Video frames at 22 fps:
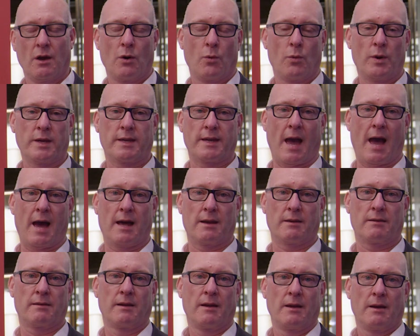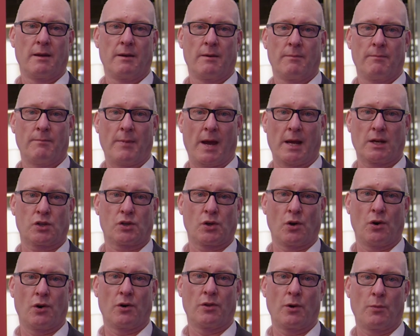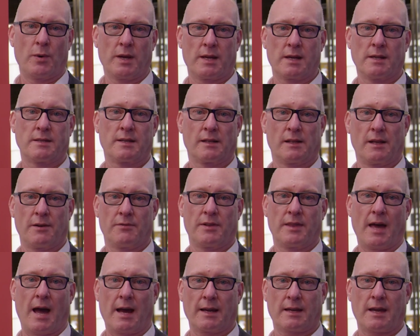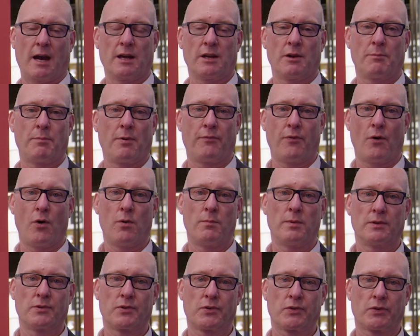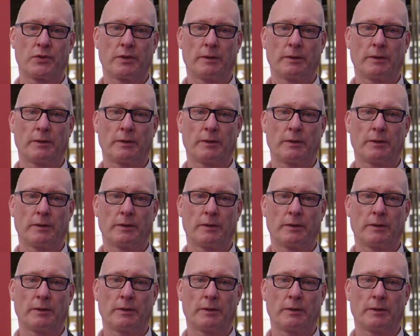we can make sure that we can deliver that kind of performance.